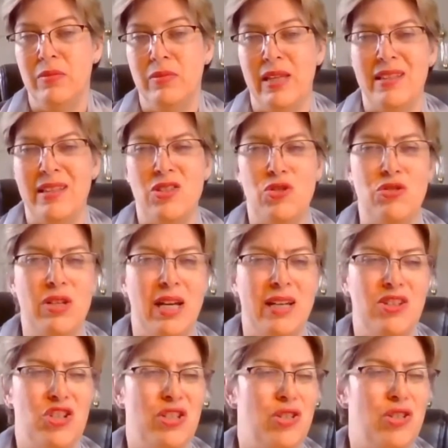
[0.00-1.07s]
That's
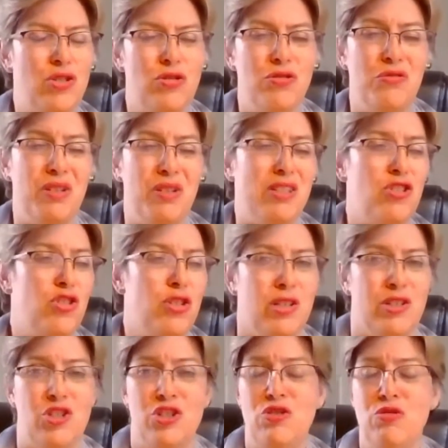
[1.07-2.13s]
donations to a
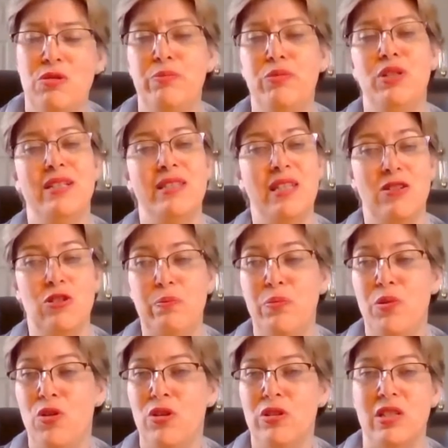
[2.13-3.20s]
church, to a political
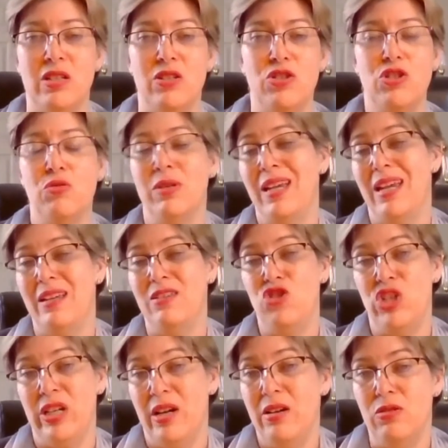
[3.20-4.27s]
party, to an
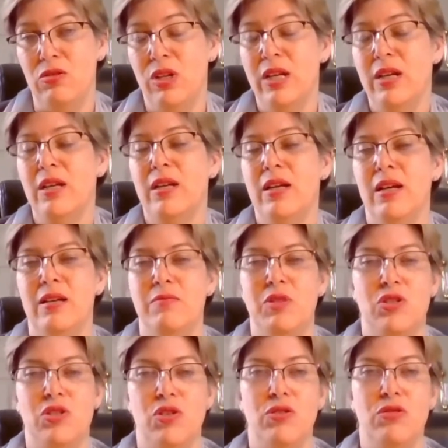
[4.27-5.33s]
NGO.
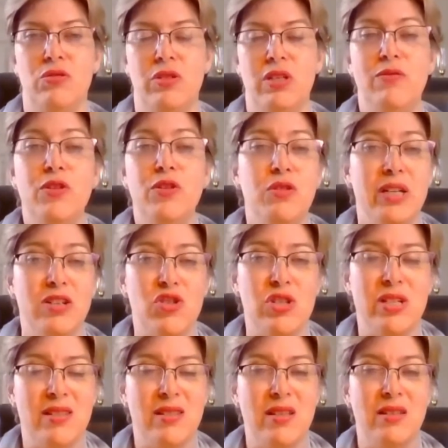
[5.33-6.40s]
So if you're
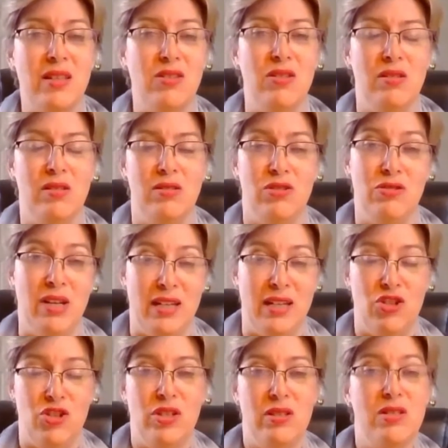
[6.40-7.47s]
interested in
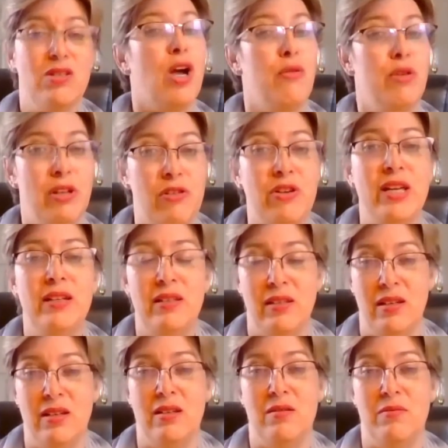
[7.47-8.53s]
donations, go and read
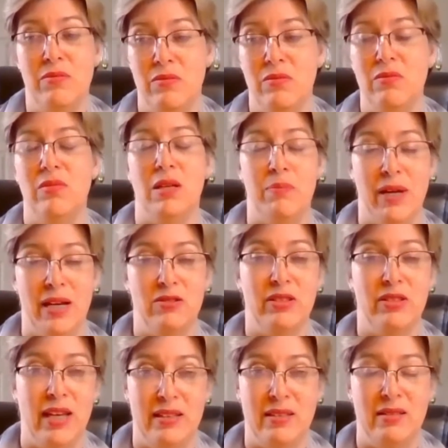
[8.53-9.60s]
about
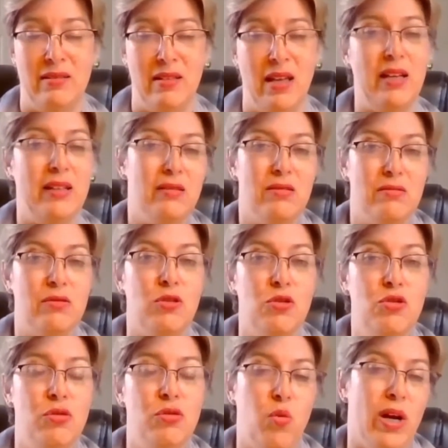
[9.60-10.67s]
that and
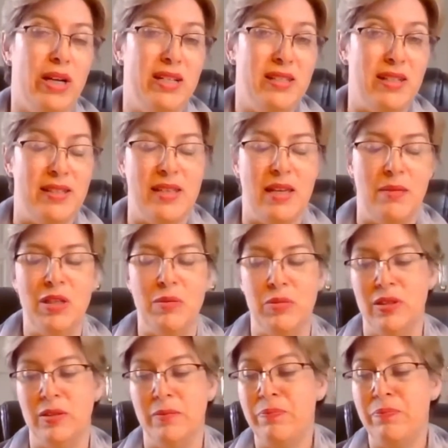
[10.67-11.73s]
what is
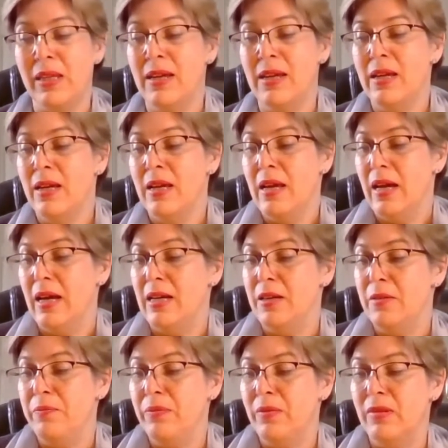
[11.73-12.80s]
acceptable.
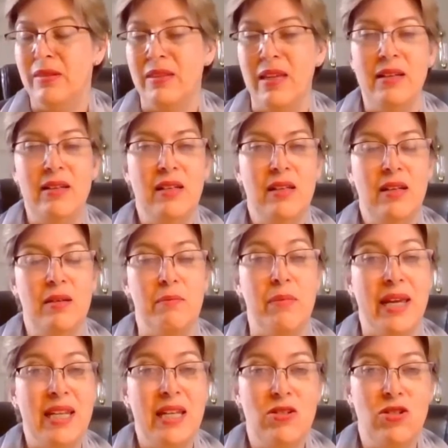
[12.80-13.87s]
Then
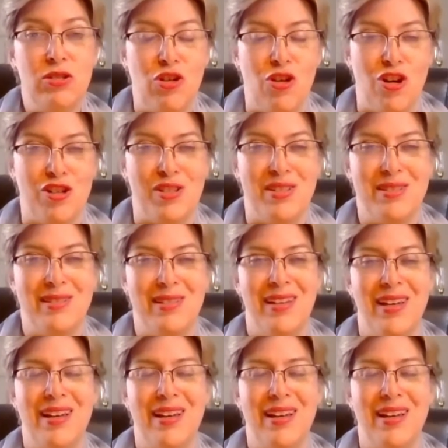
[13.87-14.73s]
medical costs.